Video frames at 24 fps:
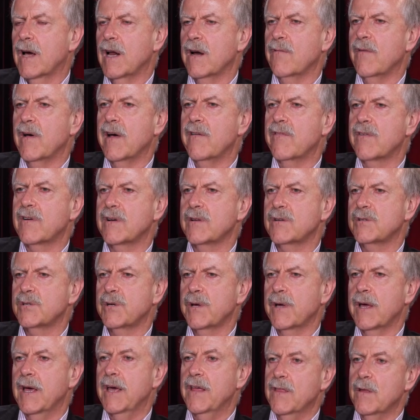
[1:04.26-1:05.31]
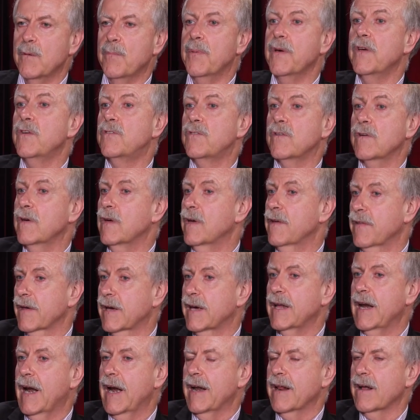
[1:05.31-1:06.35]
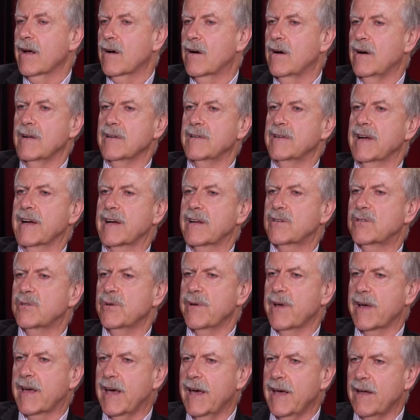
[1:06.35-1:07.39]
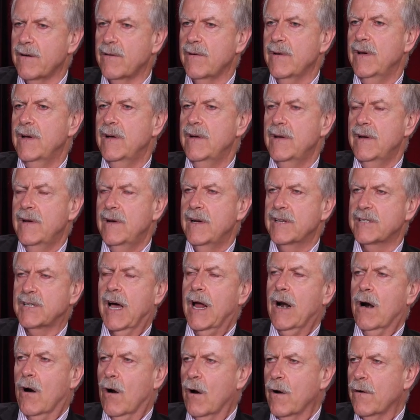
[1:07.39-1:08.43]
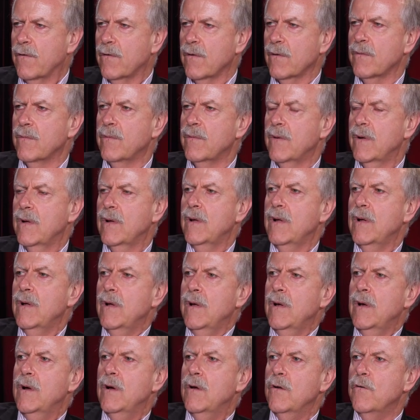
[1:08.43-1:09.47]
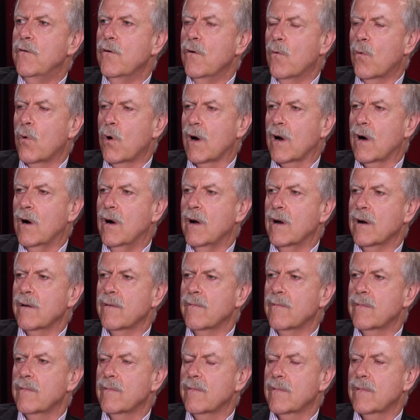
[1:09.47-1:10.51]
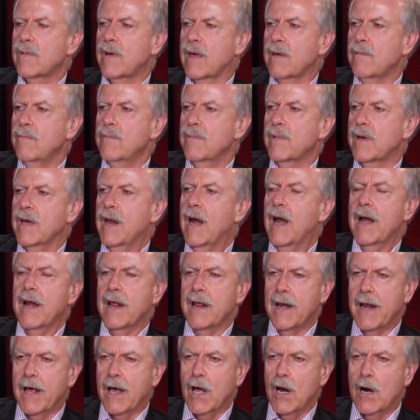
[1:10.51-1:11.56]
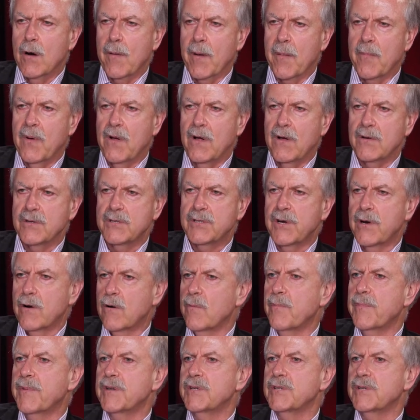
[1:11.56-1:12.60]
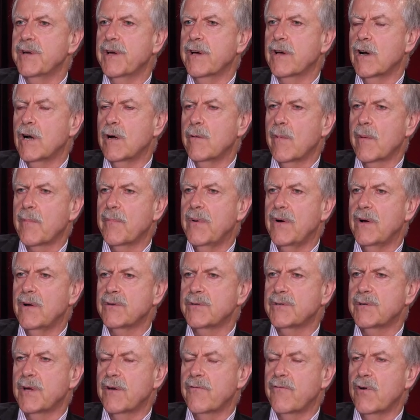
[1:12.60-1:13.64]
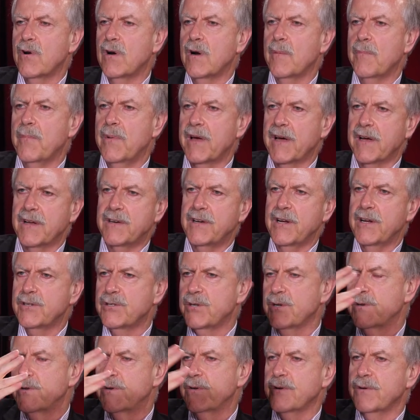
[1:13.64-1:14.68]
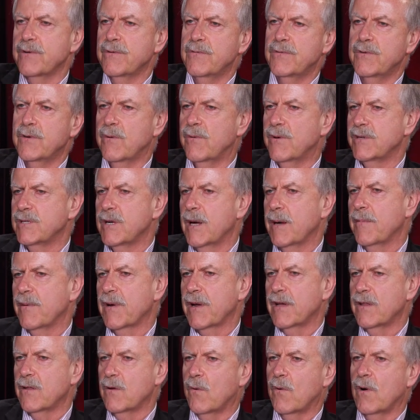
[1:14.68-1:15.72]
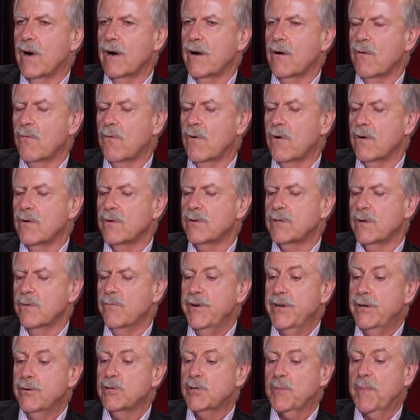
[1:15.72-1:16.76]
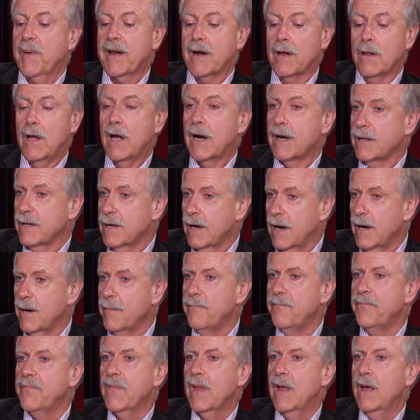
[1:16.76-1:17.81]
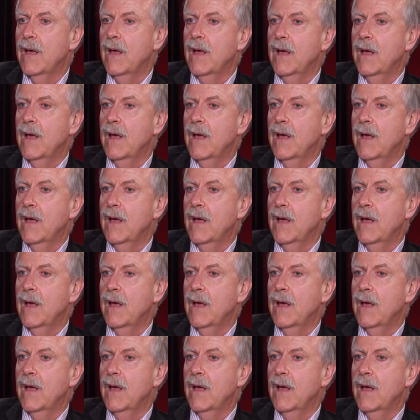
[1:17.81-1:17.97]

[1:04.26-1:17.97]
kind of advocacy in the BC and the Canadian context. So you can't, it's kind of hard to do work on Canadian economic policy or BC economic policy if you're not paying attention to what's happening in the wider world. So we do spend a lot of time